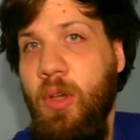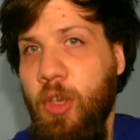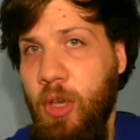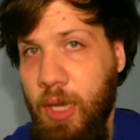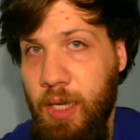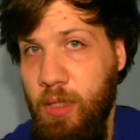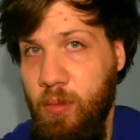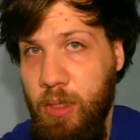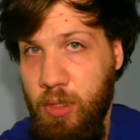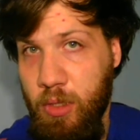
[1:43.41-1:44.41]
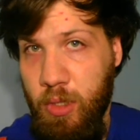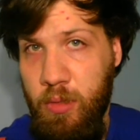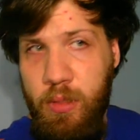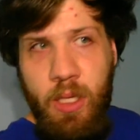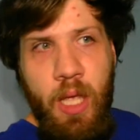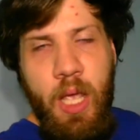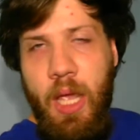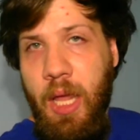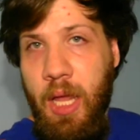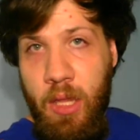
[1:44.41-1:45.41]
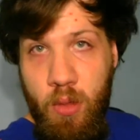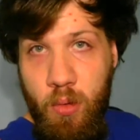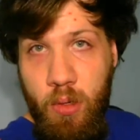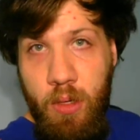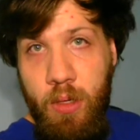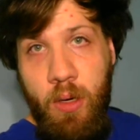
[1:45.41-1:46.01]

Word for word: you guys want to use indoor